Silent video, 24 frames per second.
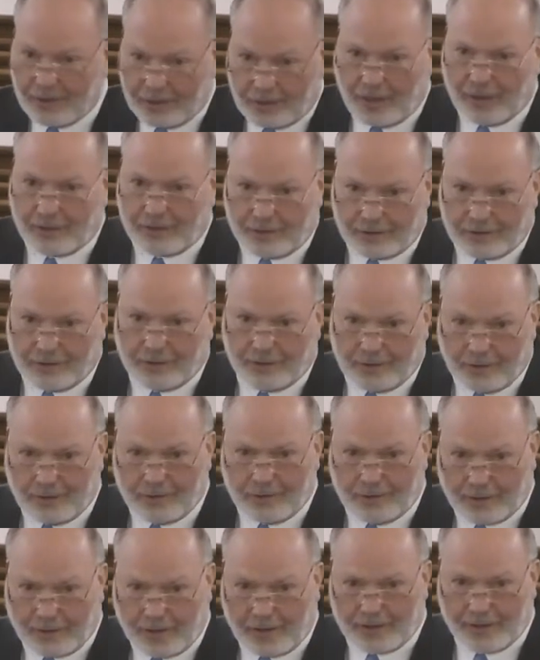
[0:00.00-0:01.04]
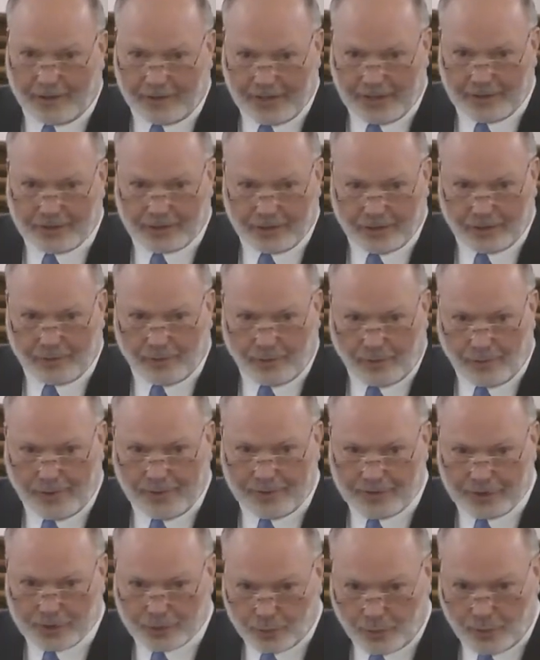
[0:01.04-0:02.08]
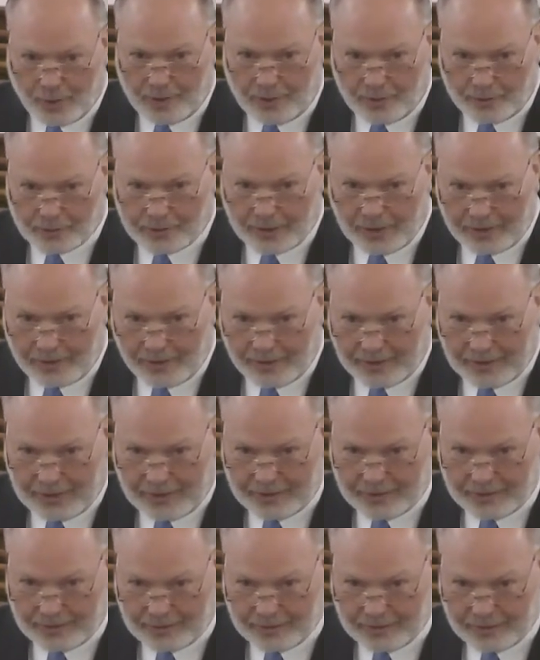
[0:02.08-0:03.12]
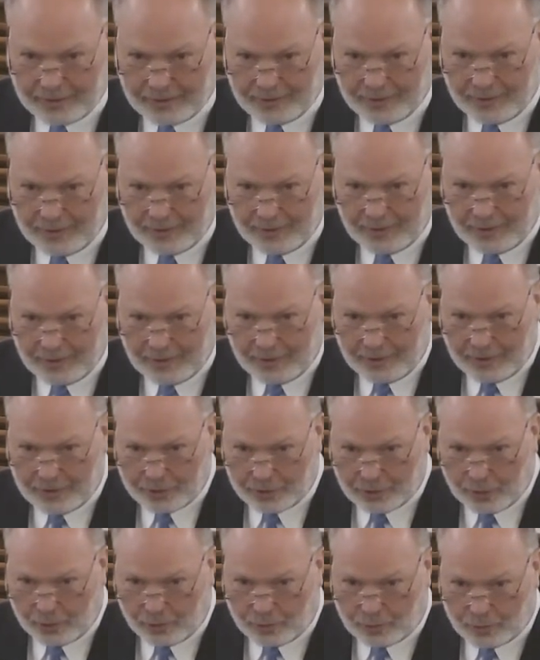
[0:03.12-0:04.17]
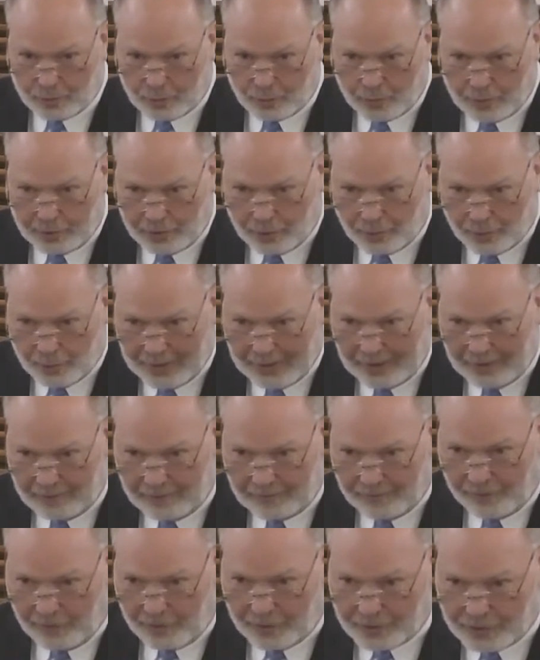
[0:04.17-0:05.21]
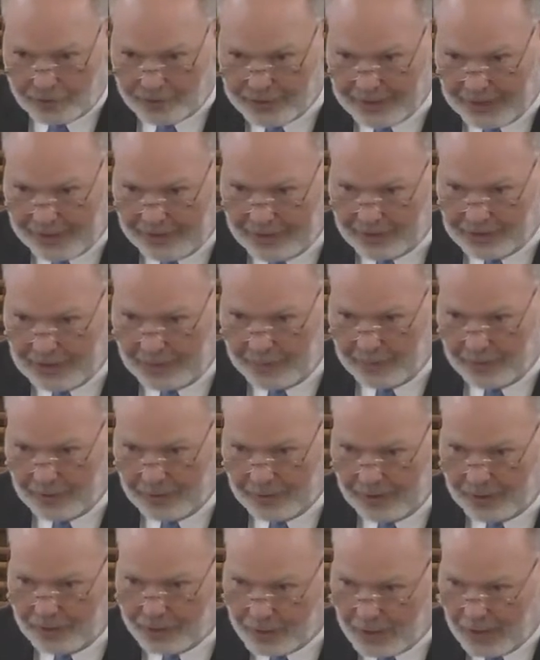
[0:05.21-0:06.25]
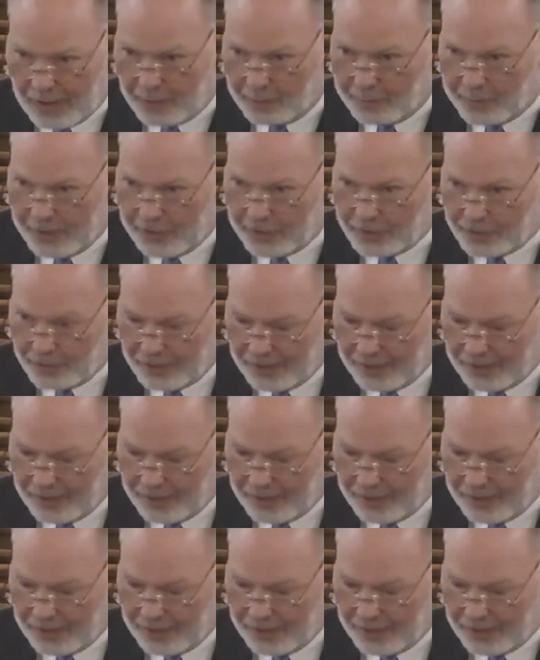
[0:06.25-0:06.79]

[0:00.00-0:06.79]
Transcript: con the congregation at Corinth is one of those congregations. So when you read 1st and 2nd Timothy, try to picture